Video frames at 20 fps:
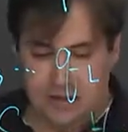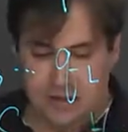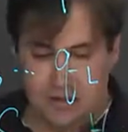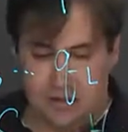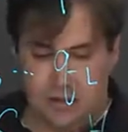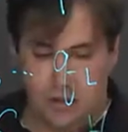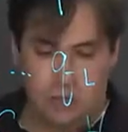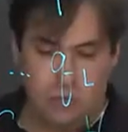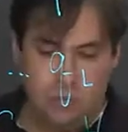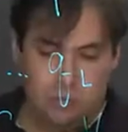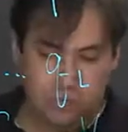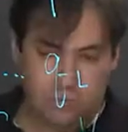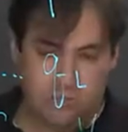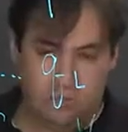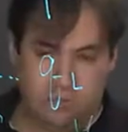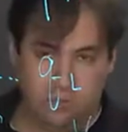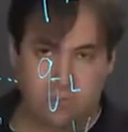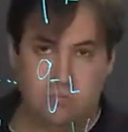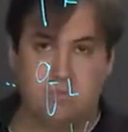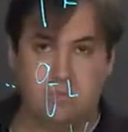So
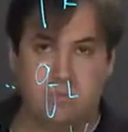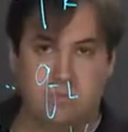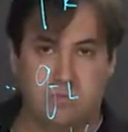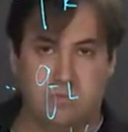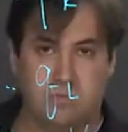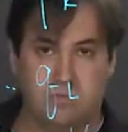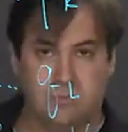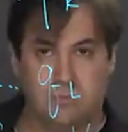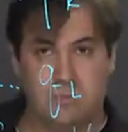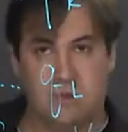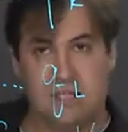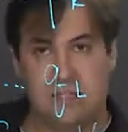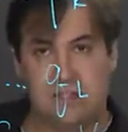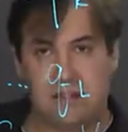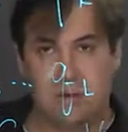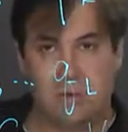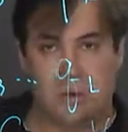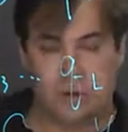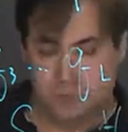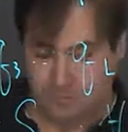let's
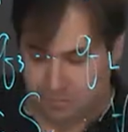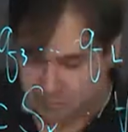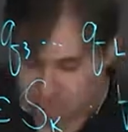go on.